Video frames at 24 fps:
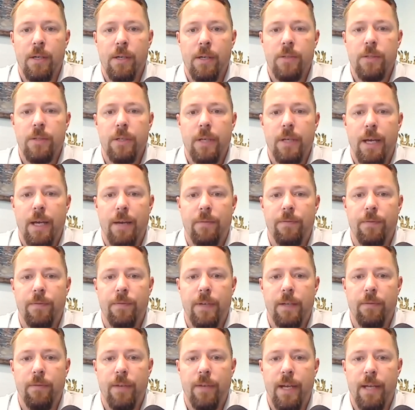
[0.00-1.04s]
So you have
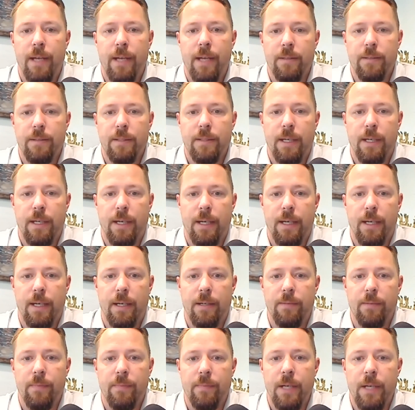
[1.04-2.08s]
advanced
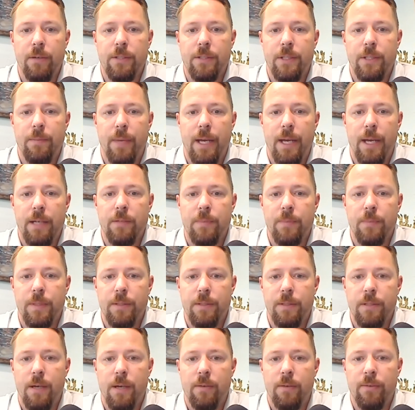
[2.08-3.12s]
energy management
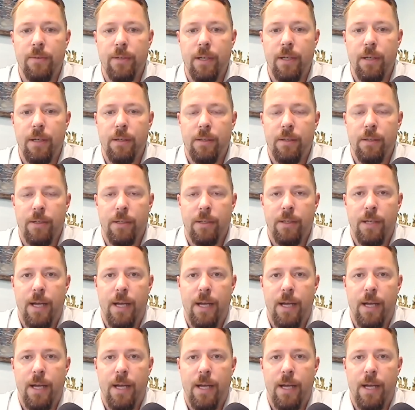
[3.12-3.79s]
software